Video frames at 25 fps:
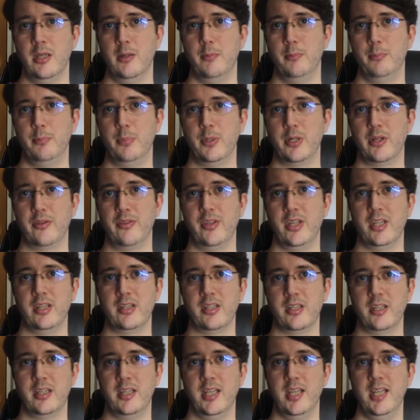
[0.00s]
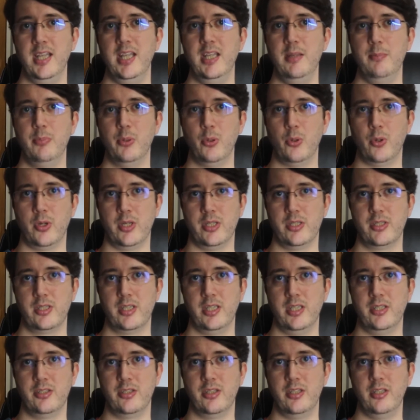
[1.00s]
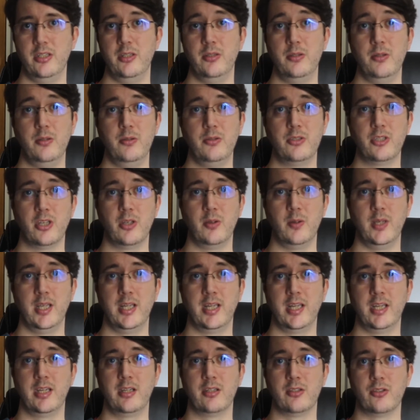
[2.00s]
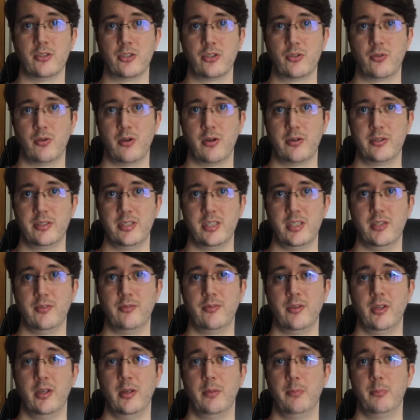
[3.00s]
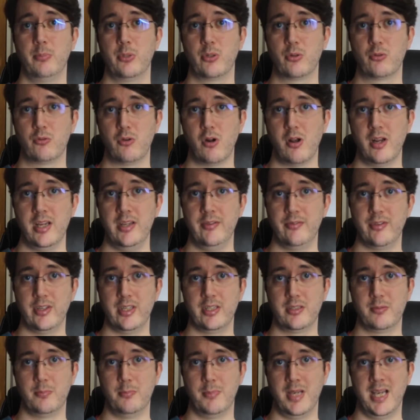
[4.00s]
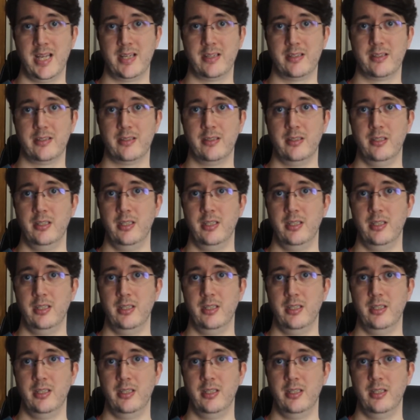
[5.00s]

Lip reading: but I think the key point is that you do so in a constructive, private manner,